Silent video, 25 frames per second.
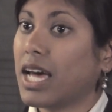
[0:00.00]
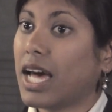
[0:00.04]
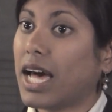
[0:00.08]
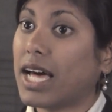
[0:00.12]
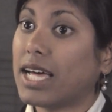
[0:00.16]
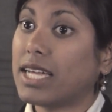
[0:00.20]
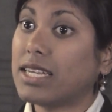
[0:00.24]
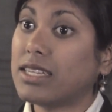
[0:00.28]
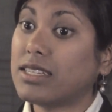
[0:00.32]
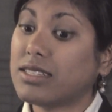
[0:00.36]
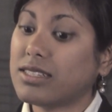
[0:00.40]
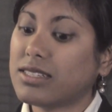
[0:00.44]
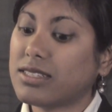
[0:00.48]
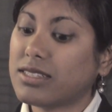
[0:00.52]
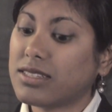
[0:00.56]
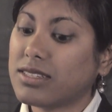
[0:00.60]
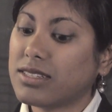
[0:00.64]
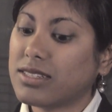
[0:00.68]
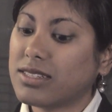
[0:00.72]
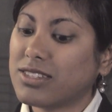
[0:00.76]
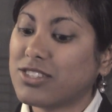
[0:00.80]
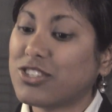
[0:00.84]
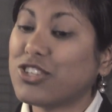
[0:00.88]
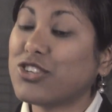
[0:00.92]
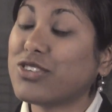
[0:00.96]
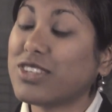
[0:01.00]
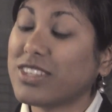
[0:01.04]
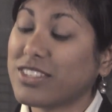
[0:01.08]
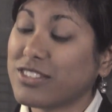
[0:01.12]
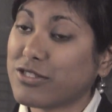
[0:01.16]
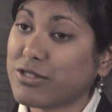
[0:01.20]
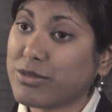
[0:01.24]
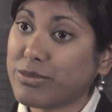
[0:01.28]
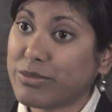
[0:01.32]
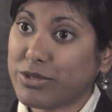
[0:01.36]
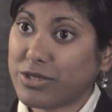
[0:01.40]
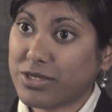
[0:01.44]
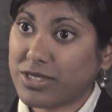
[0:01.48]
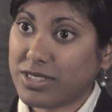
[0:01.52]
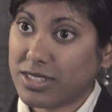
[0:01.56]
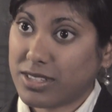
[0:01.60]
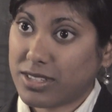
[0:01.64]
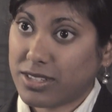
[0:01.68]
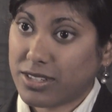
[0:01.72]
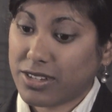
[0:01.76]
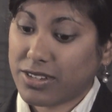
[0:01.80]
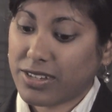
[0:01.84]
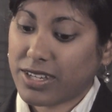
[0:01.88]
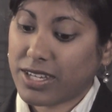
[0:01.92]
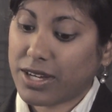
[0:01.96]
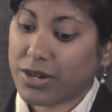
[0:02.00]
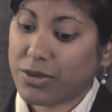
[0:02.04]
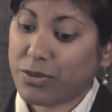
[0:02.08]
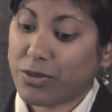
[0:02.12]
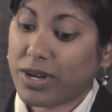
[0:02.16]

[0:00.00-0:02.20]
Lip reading: And two things are important to note here.